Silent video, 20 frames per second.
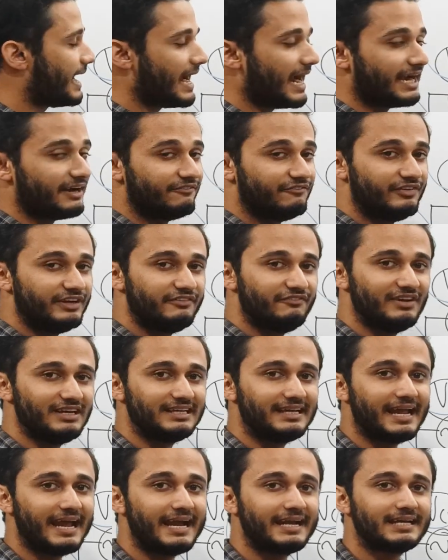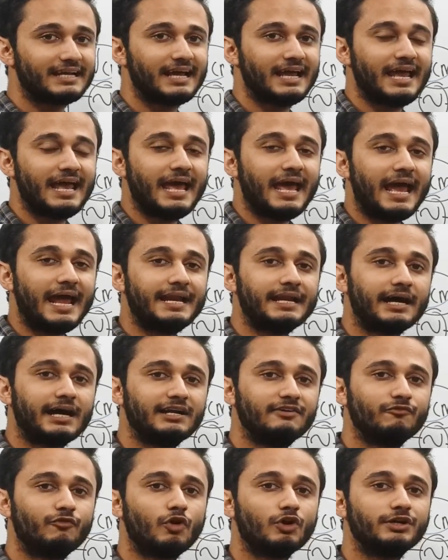and we will get an
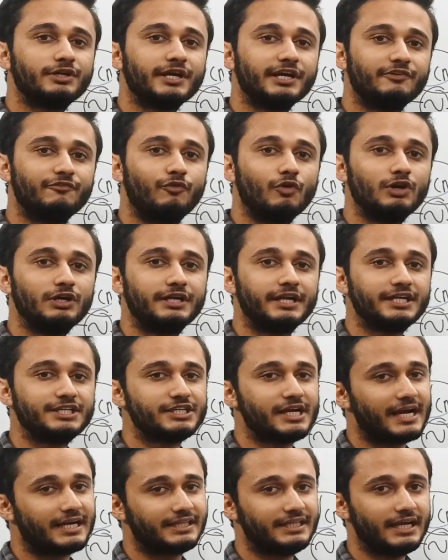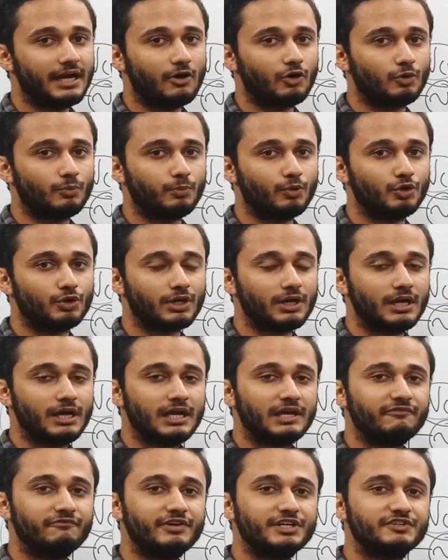unwanted voltage at the output,
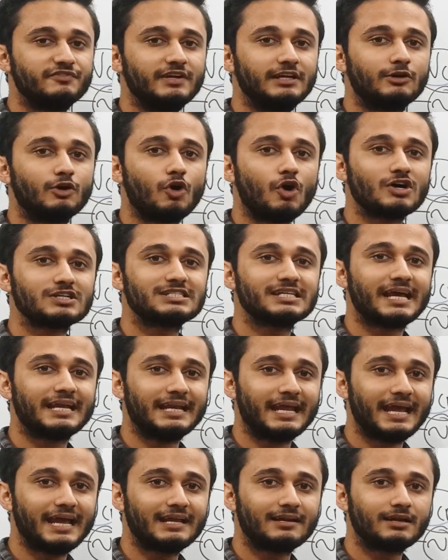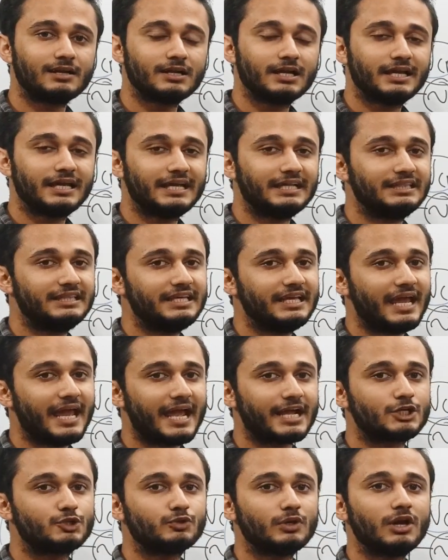which will cause an error in the
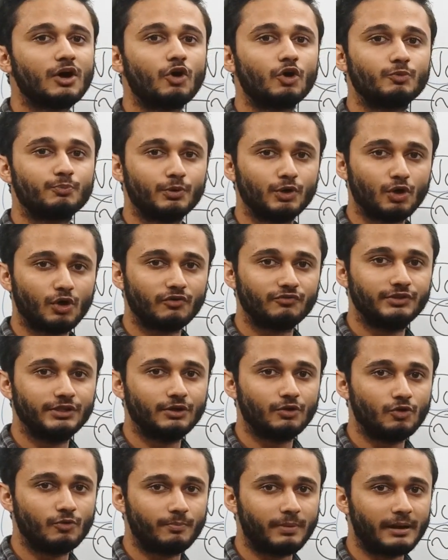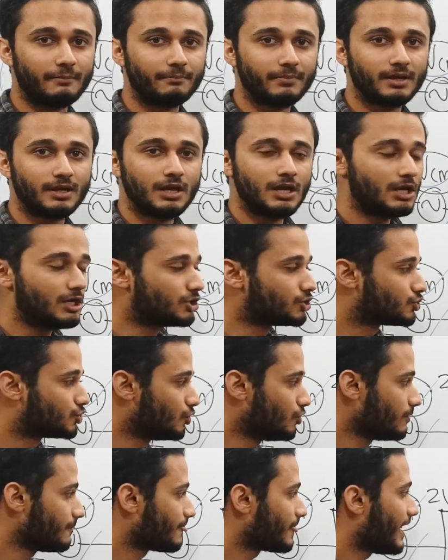actual output of the op-amp.
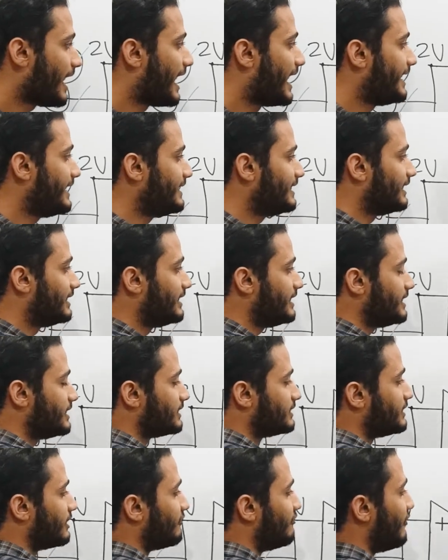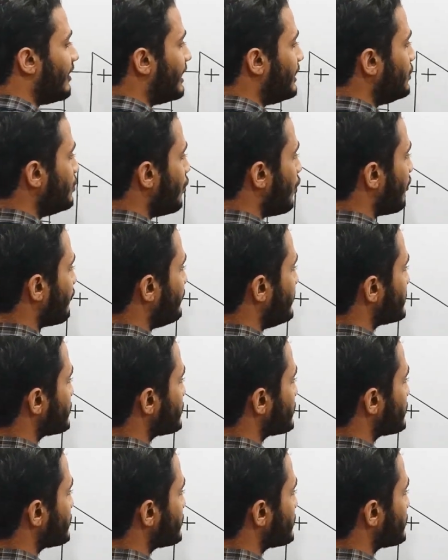So ideally the value of